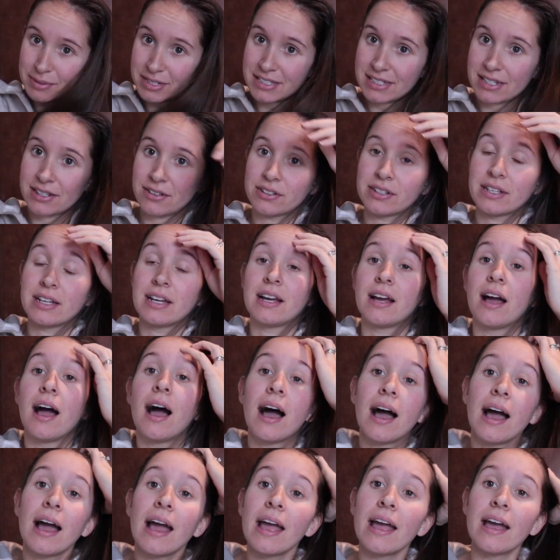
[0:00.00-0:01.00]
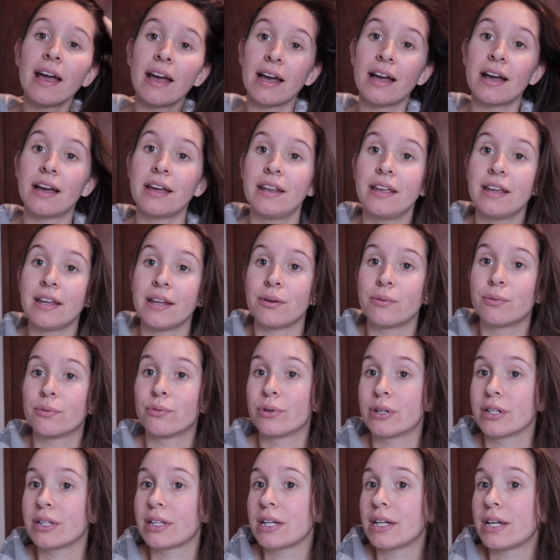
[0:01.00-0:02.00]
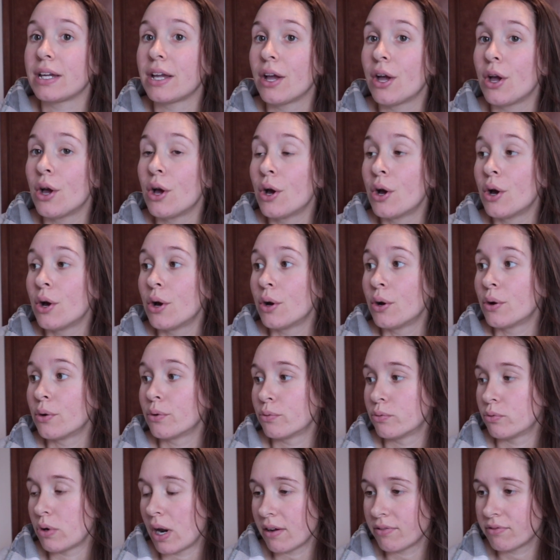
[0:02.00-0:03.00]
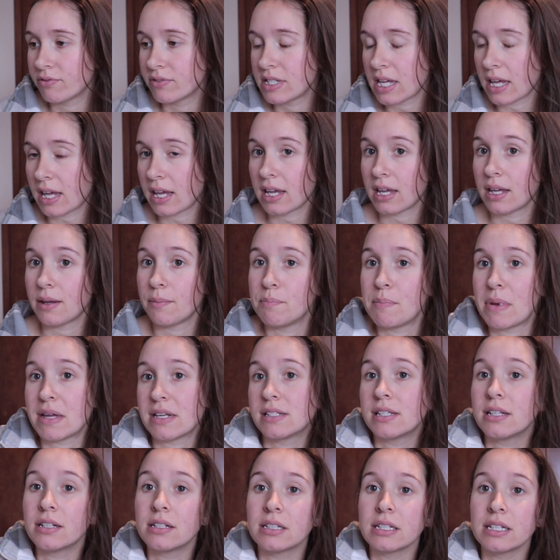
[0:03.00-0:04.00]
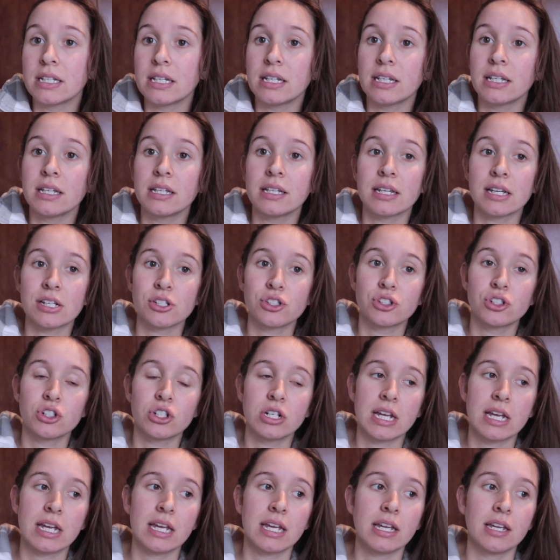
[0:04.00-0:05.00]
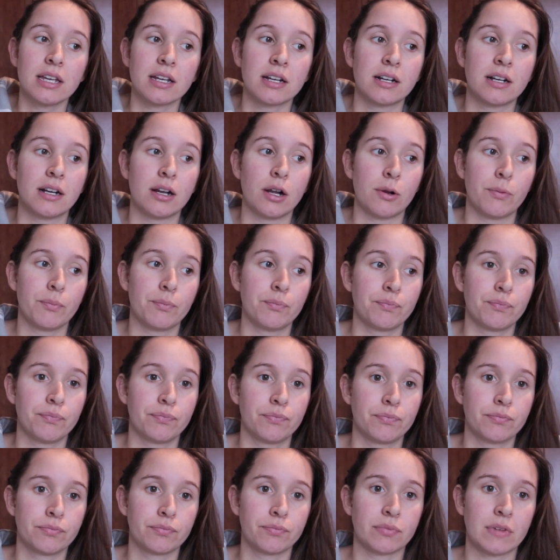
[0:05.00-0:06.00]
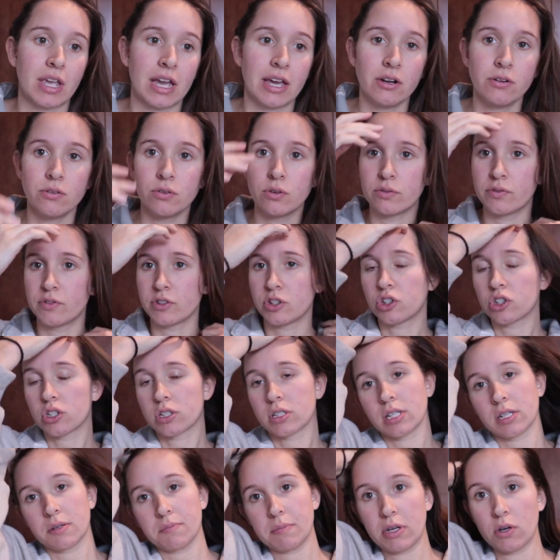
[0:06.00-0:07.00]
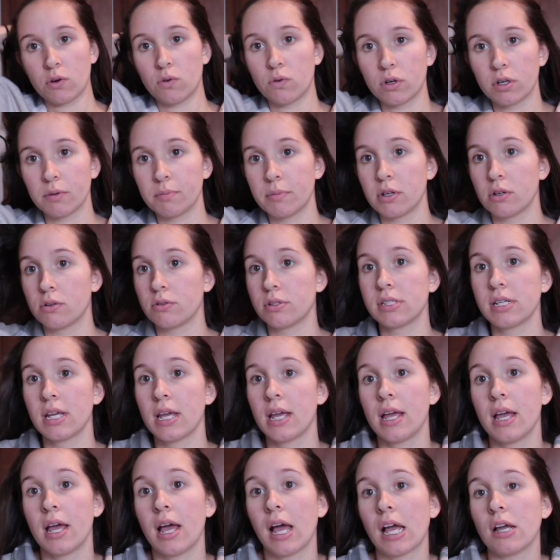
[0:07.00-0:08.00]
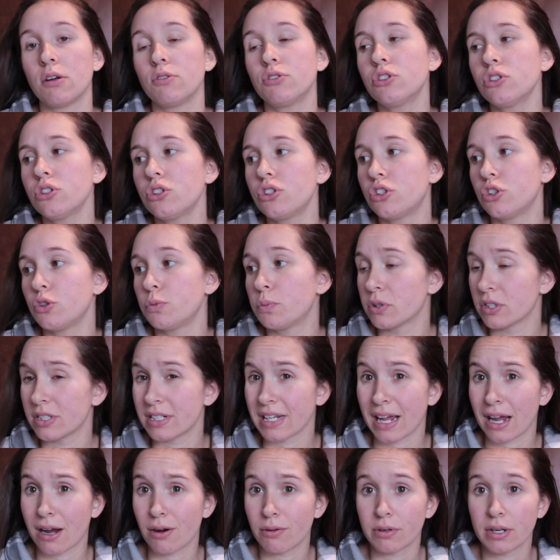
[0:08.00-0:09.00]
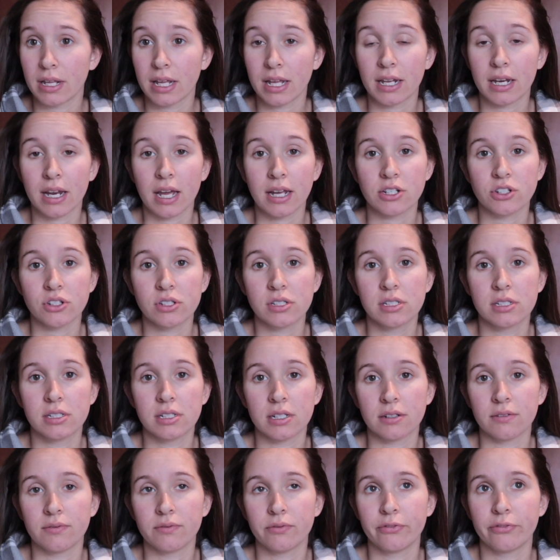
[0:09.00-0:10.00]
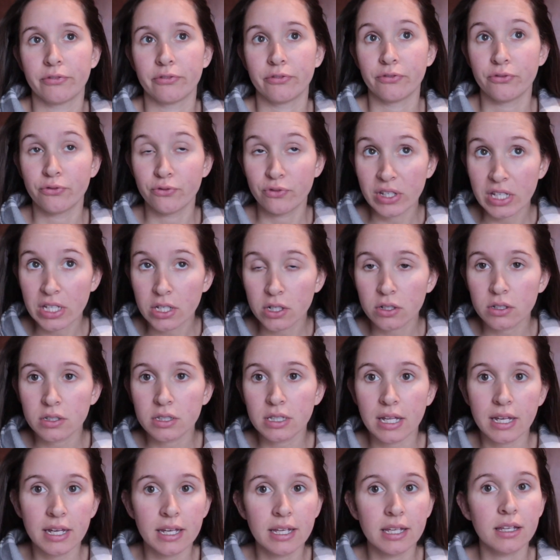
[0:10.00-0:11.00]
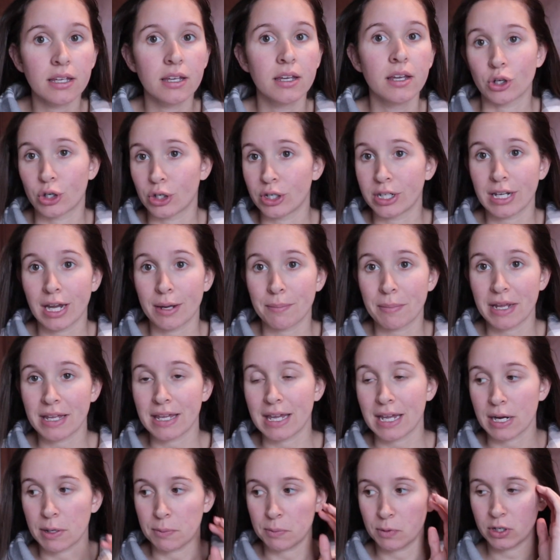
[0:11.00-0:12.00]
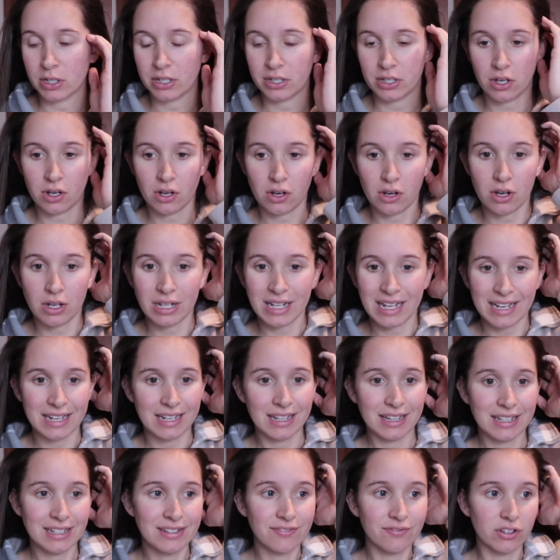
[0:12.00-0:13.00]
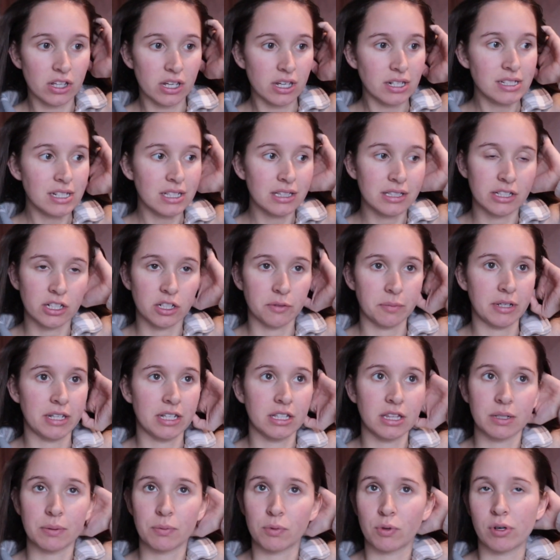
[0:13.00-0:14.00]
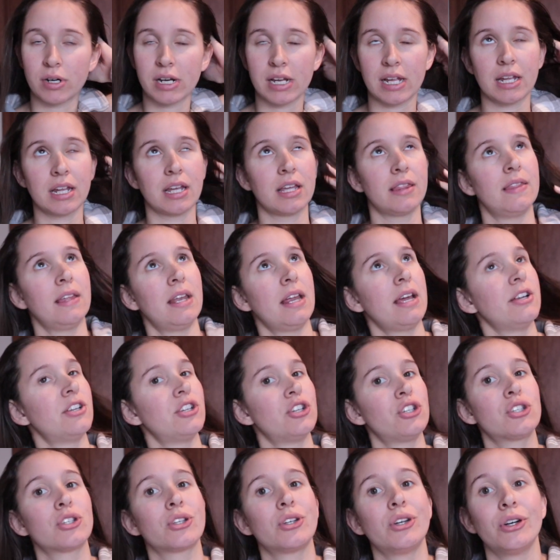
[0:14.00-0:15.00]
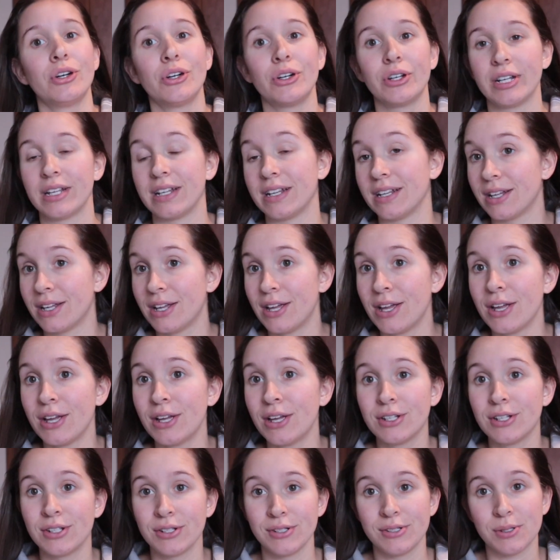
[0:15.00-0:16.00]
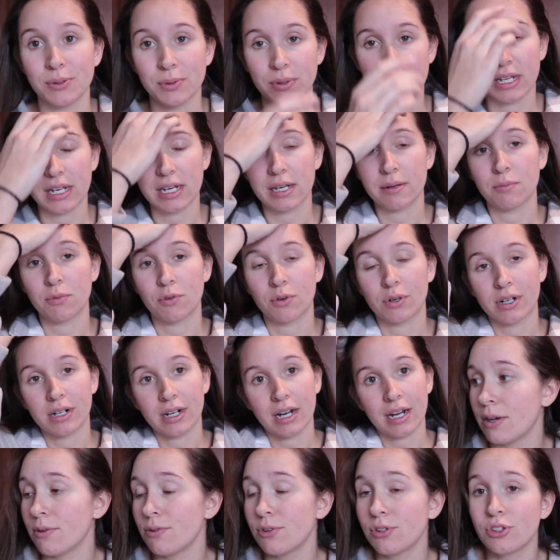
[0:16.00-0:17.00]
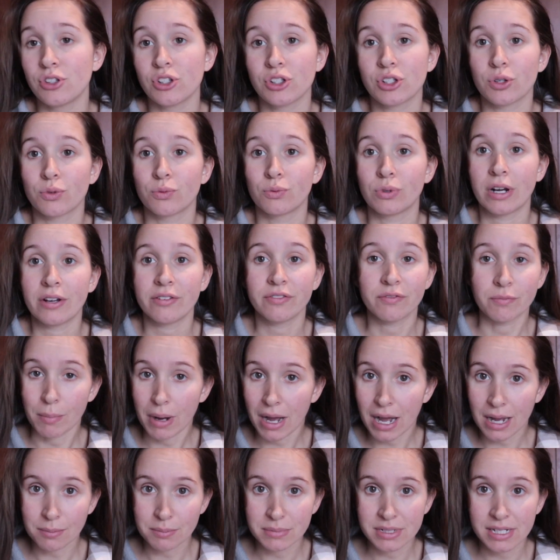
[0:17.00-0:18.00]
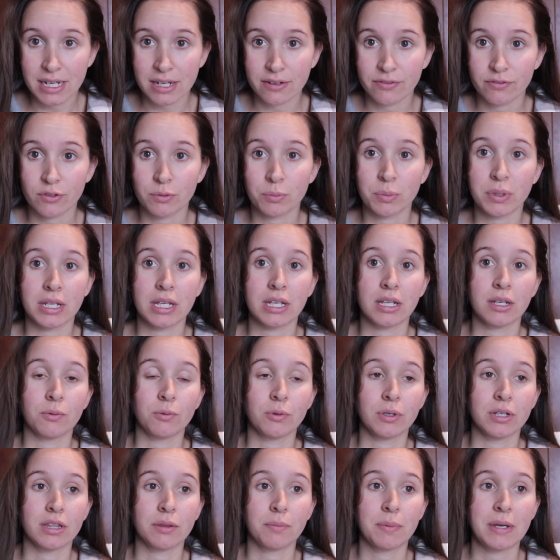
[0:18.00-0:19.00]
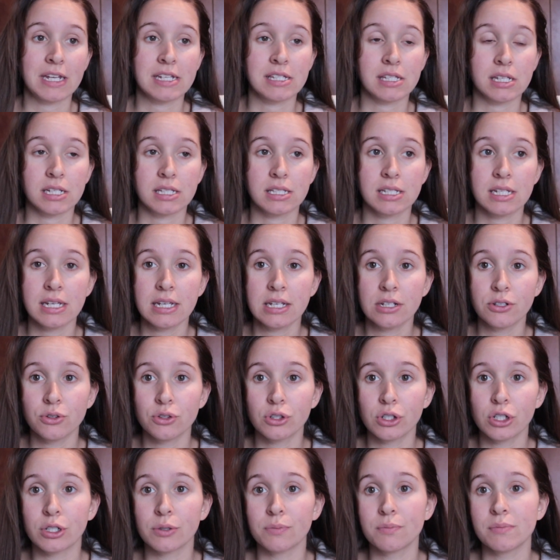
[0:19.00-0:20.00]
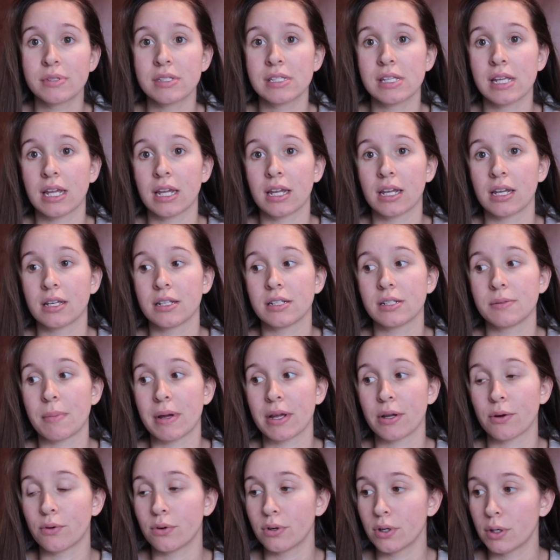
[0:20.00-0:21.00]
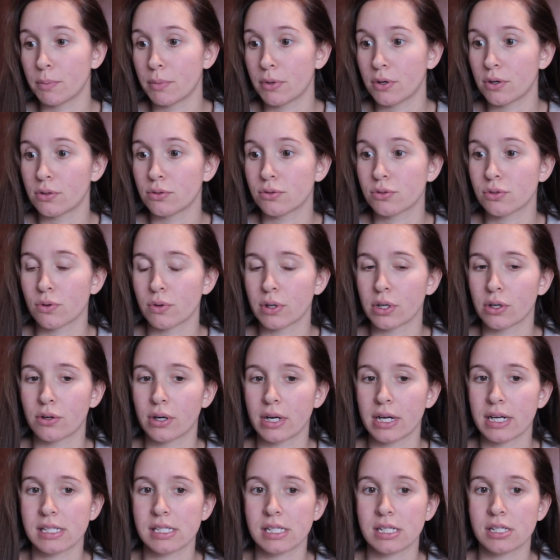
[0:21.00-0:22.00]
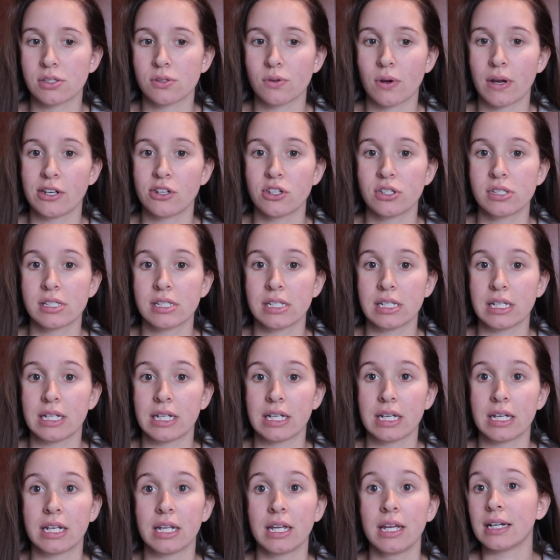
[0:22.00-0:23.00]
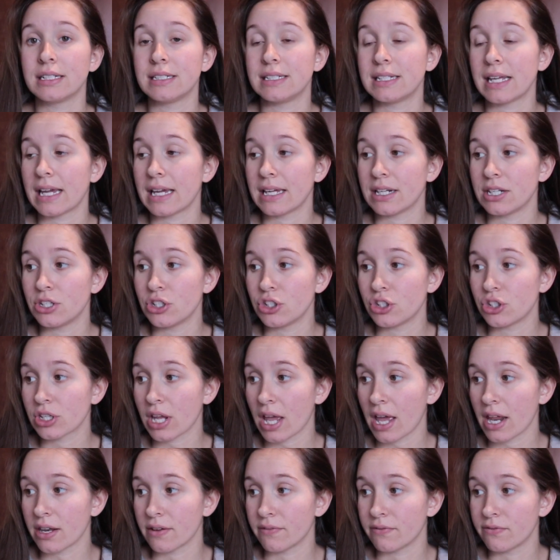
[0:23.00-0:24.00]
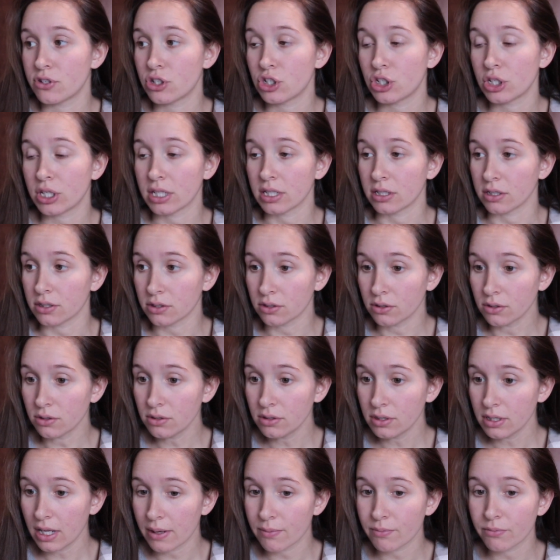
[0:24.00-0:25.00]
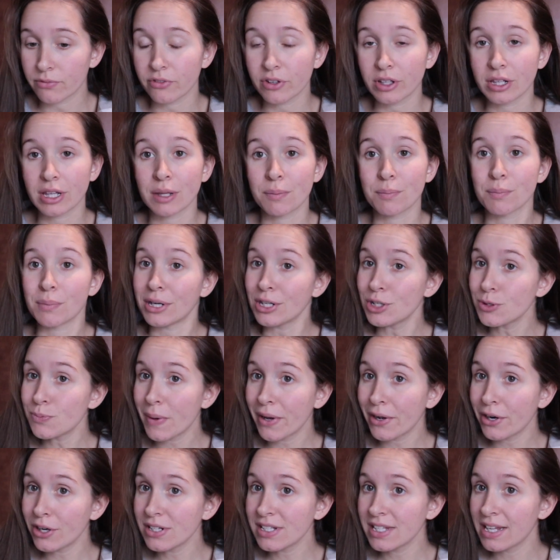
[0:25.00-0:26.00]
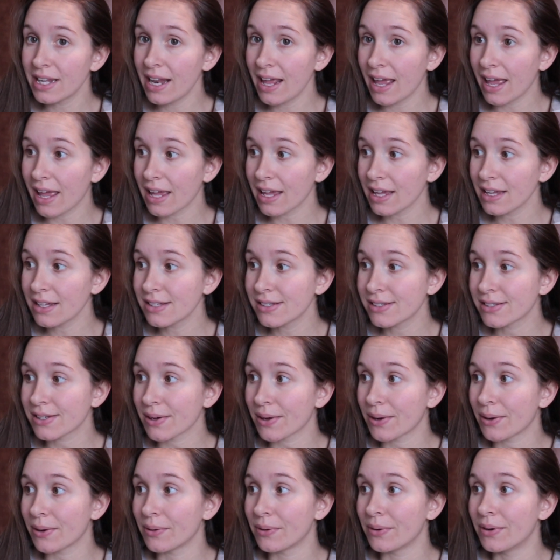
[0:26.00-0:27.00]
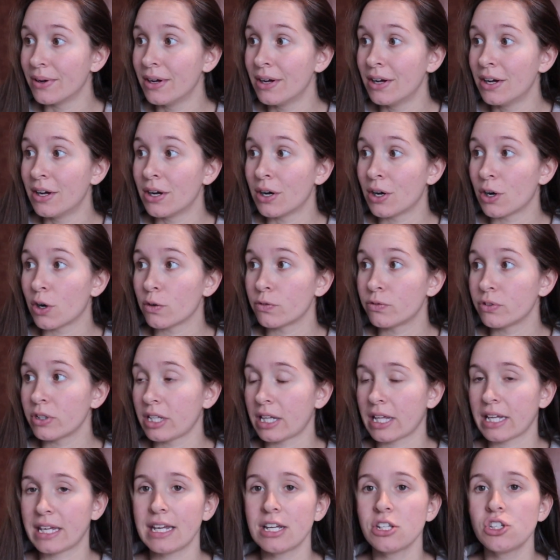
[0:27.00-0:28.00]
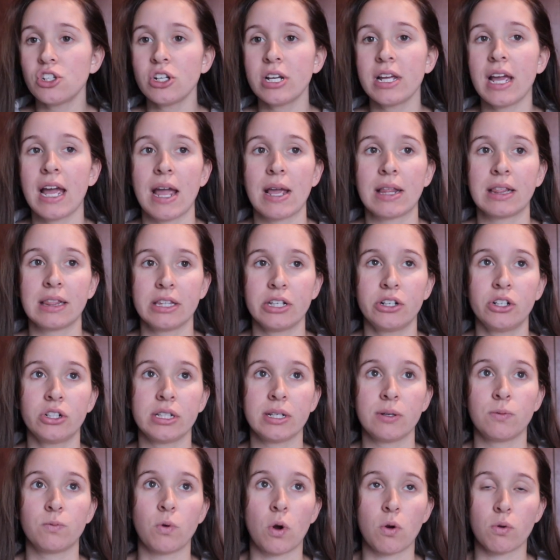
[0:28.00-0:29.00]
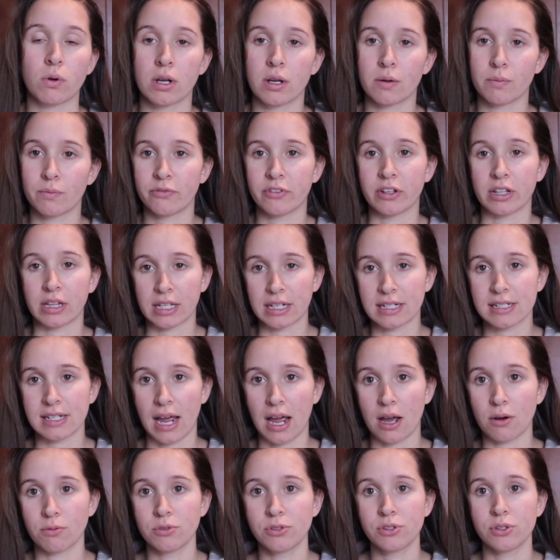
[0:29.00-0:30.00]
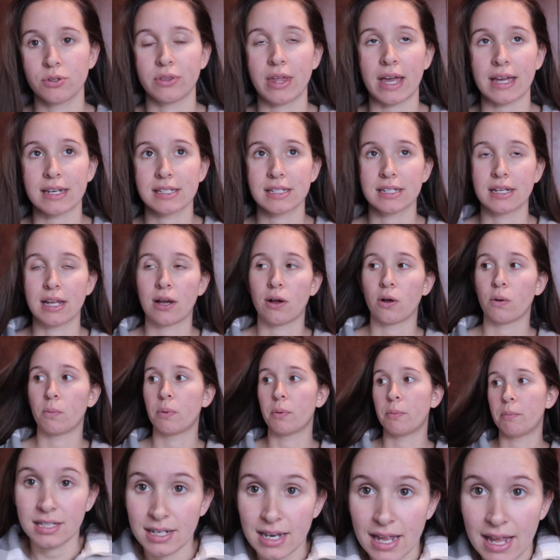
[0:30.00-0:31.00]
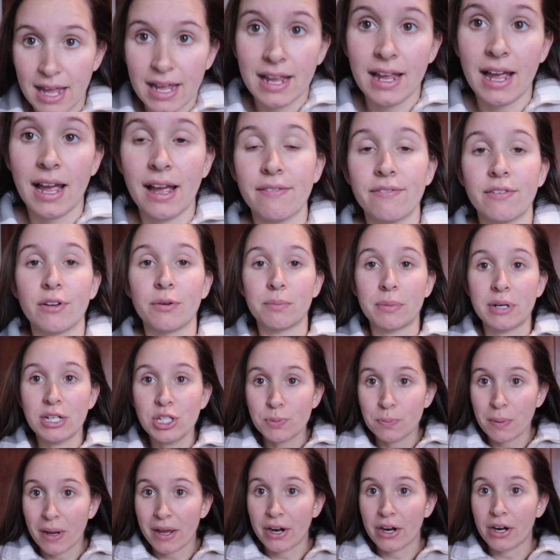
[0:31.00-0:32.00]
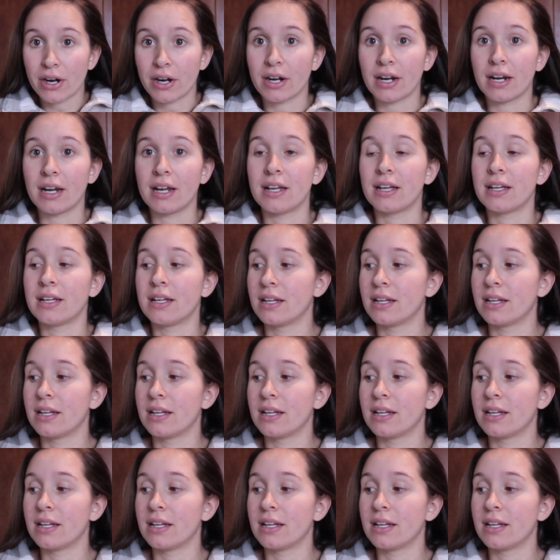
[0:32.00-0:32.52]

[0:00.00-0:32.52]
me tell you, I had a really rough day mentally yesterday. I don't know if it's just like my hormones. I was just super down and I just didn't feel like turning on my camera at all. I like vlogged a little bit in the morning and then I just couldn't do it anymore. It was just a rough mom day for me with Paisley's tantrums and my hormones going crazy, so I just needed a day to just kind of chill. I'm feeling much better today, so hopefully, like yesterday, I literally woke up feeling down, so that didn't help. Today, I feel much better.